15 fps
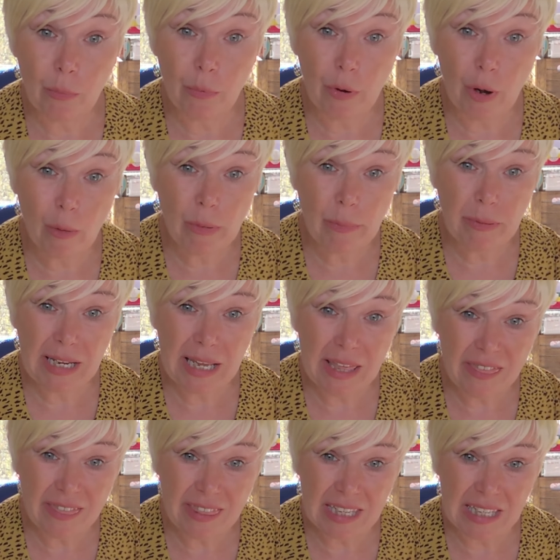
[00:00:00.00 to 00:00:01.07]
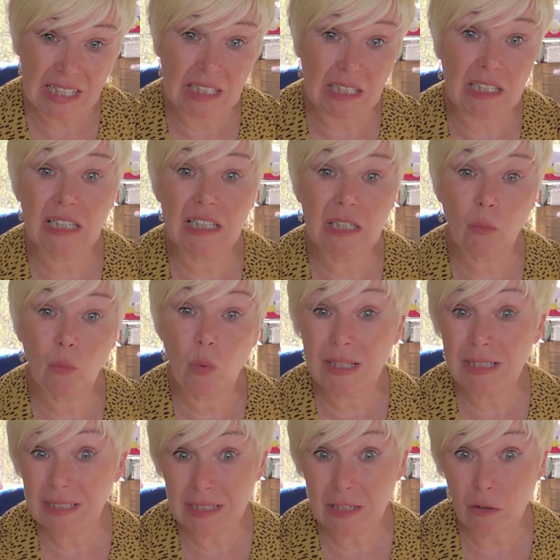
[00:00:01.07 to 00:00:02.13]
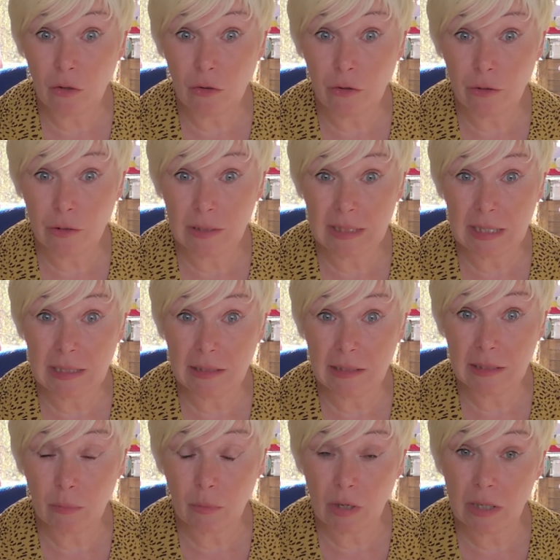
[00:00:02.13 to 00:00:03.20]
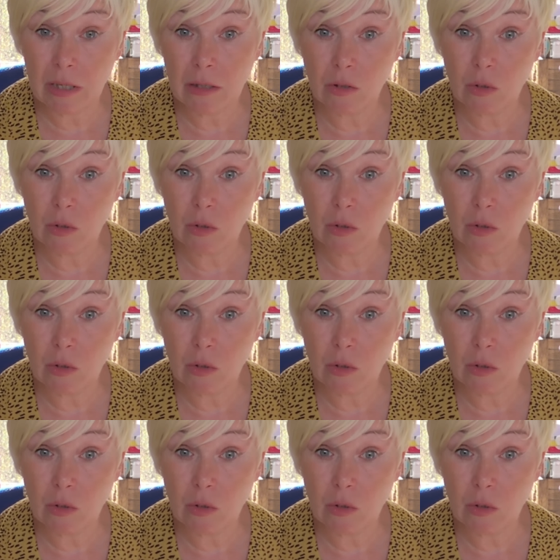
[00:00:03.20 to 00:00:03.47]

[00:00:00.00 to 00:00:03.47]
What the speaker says: probably, I think, Wednesday or Thursday this week.